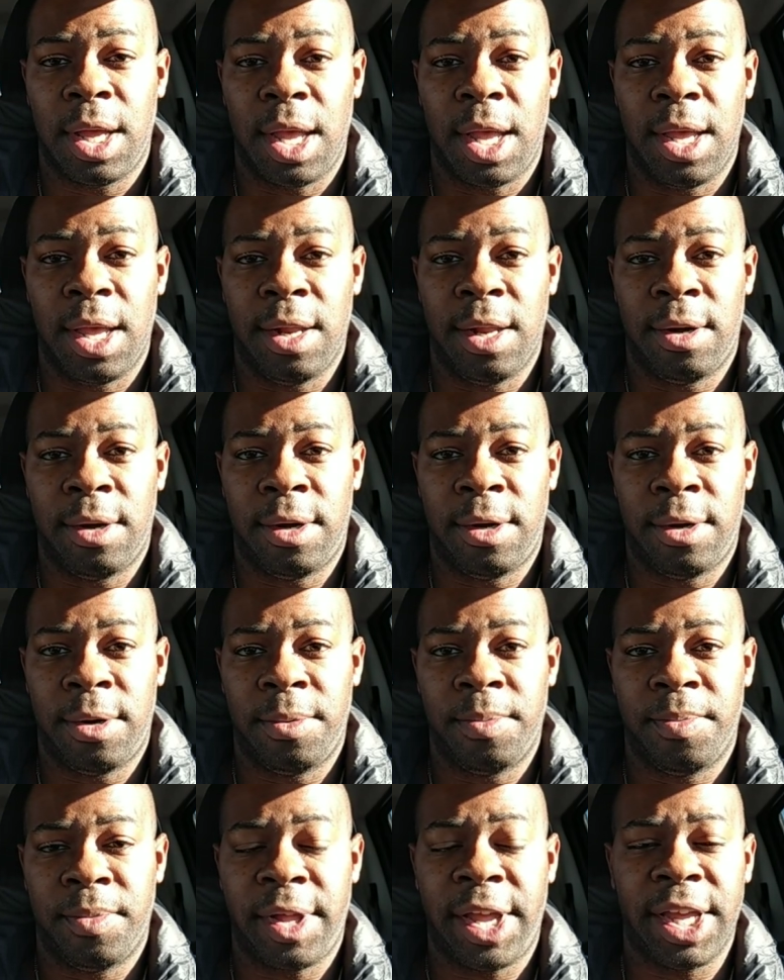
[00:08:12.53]
And
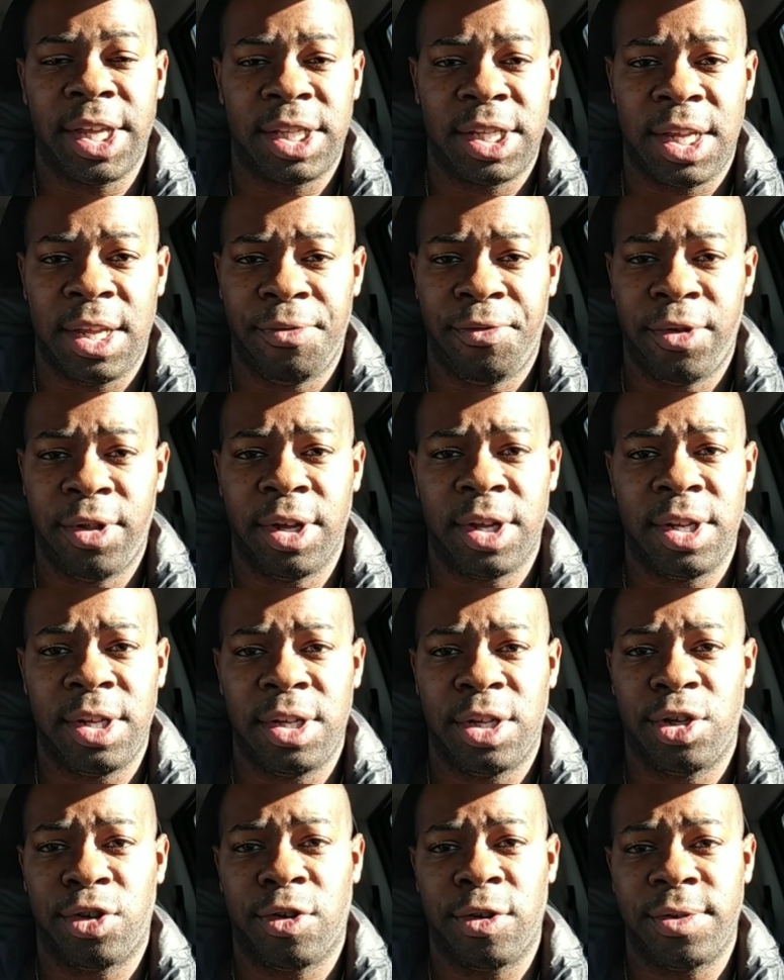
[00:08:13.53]
like I said, if you look in
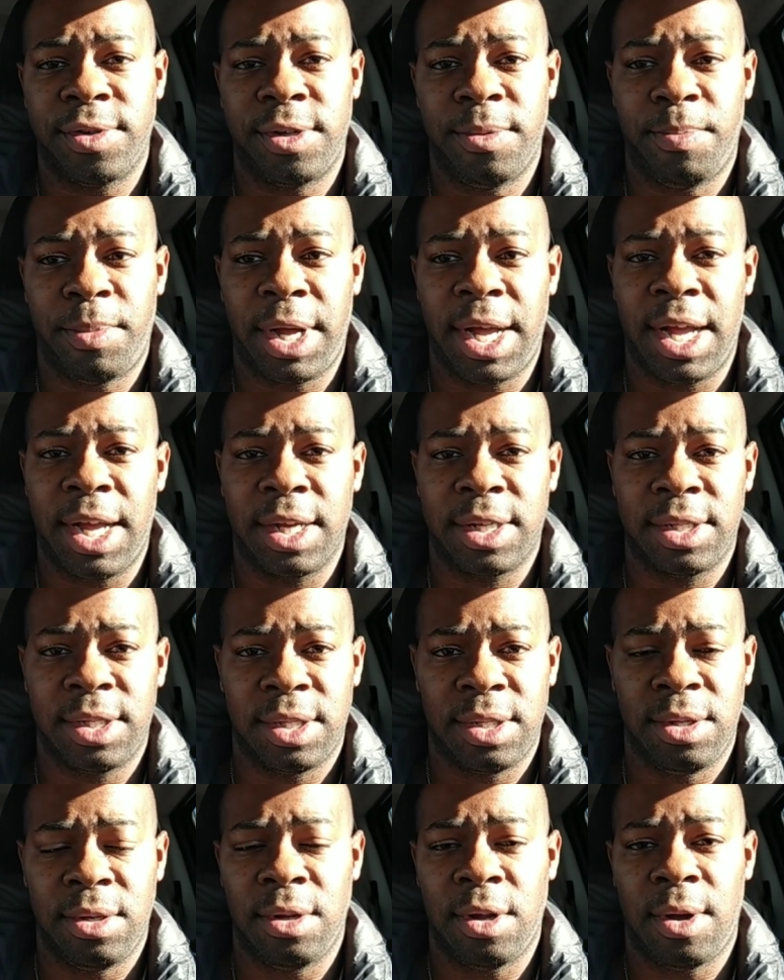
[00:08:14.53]
the description
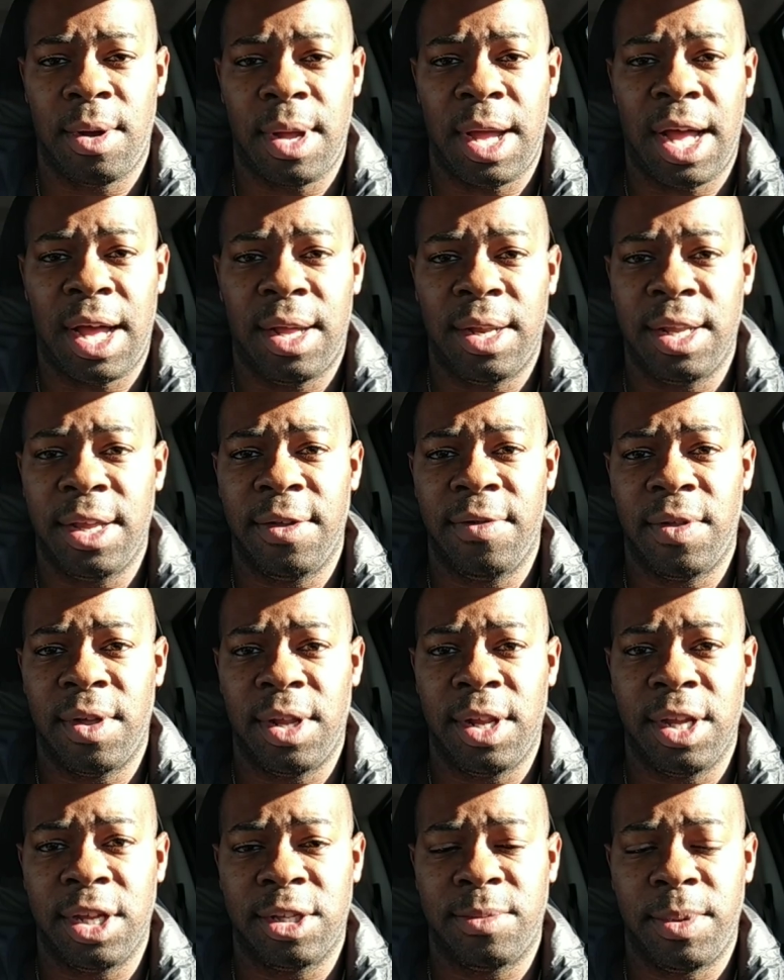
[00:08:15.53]
box, I'll leave
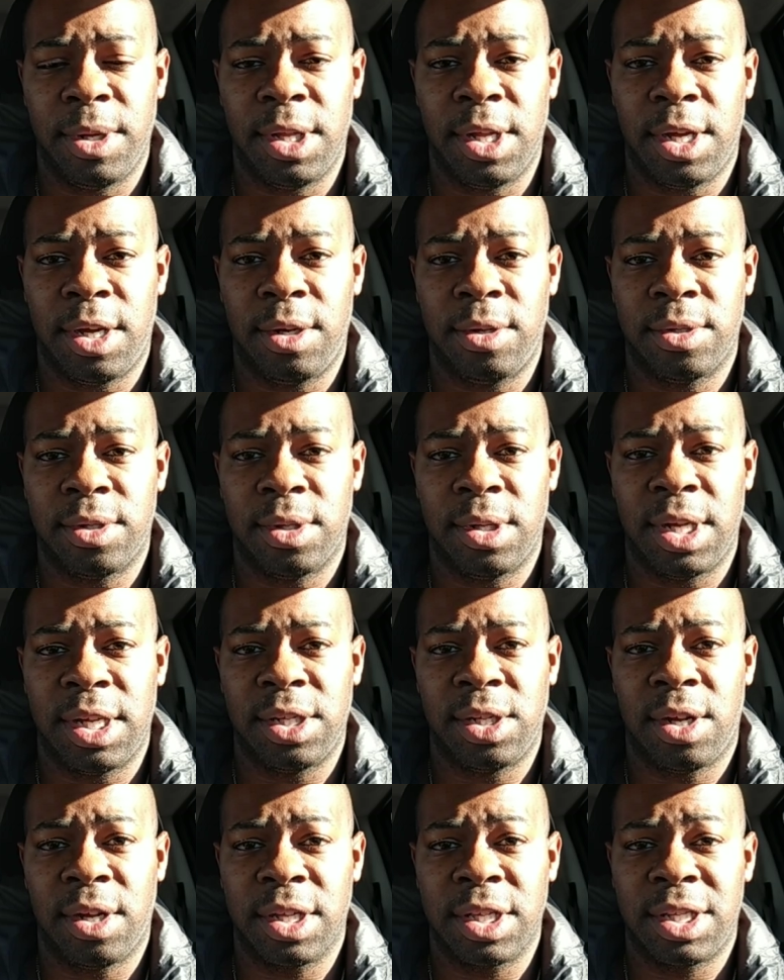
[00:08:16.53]
the links below so
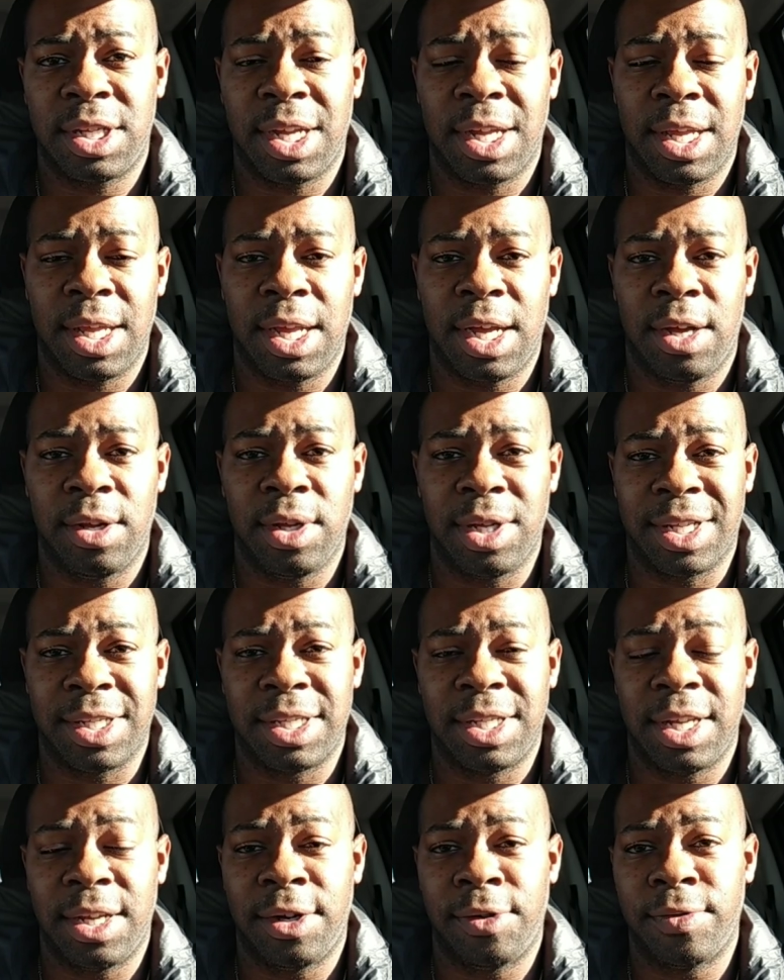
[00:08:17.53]
that y'all can check it out
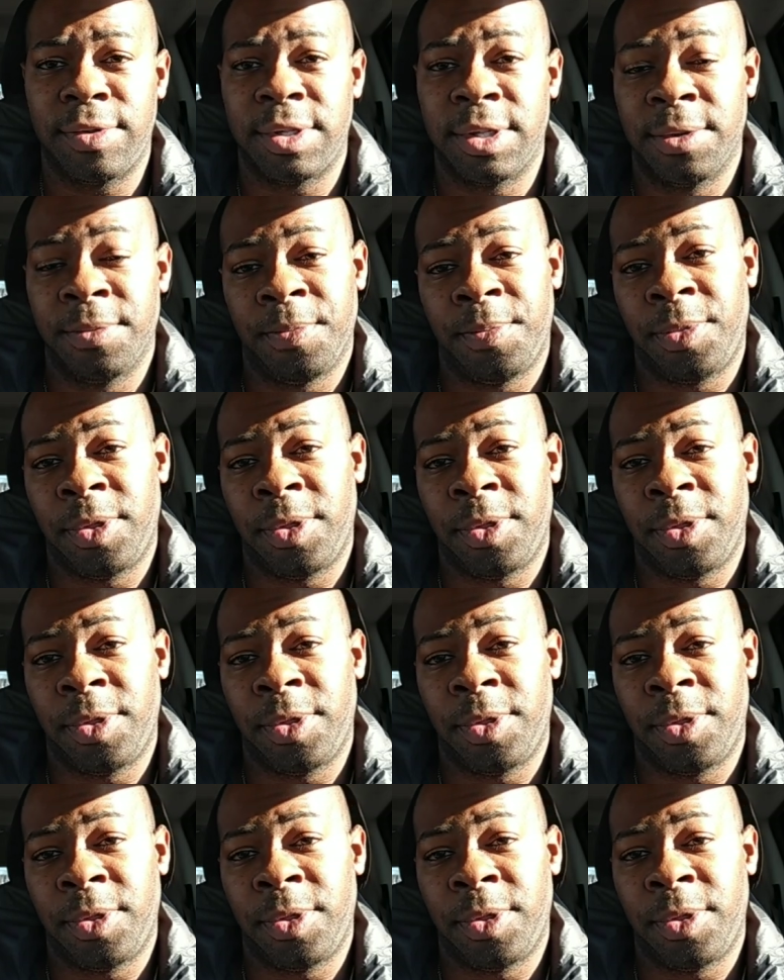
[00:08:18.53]
yourselves.